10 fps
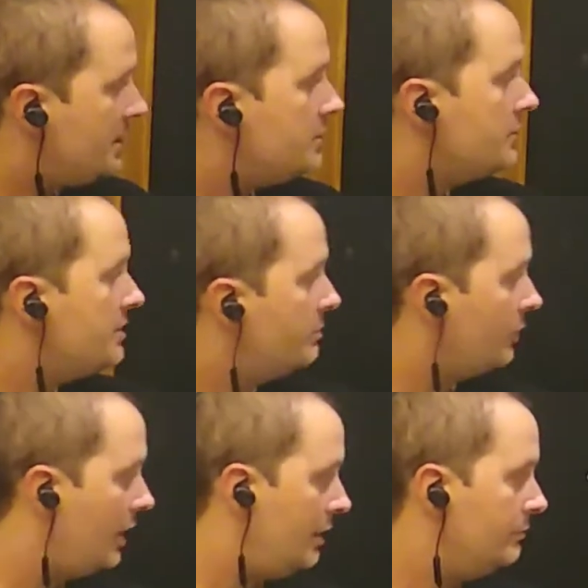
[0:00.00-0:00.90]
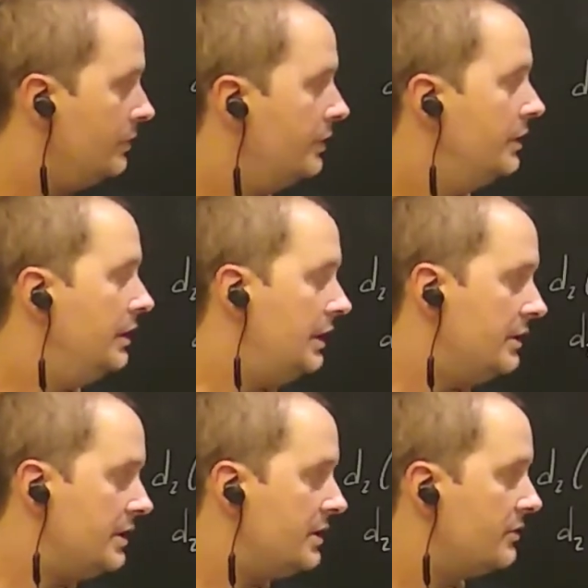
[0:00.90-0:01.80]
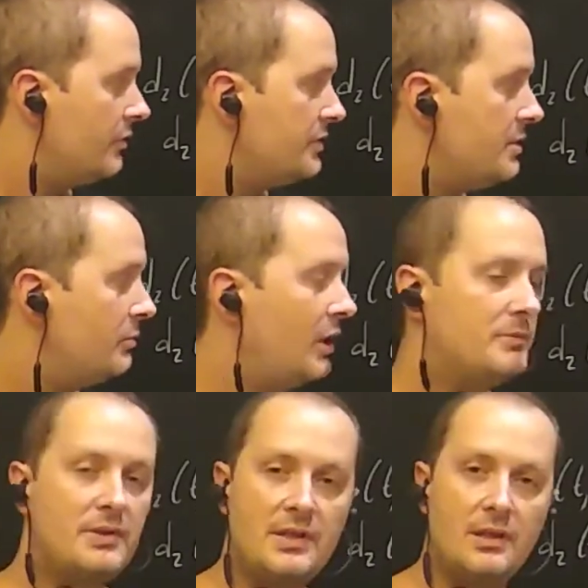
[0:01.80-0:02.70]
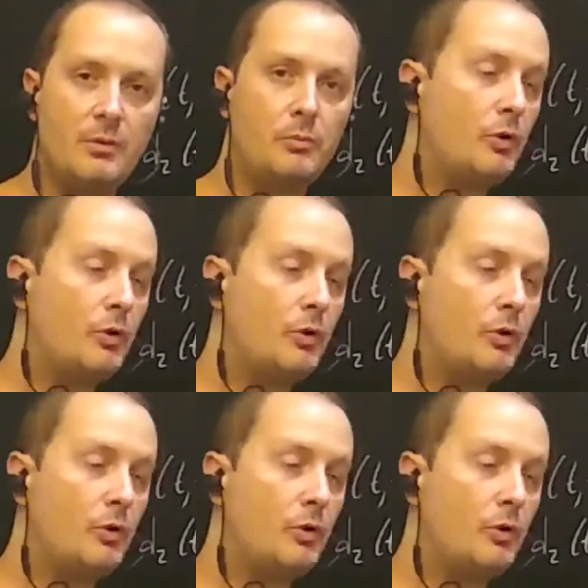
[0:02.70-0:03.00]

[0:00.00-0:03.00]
t to t prime, and distance from t prime to t double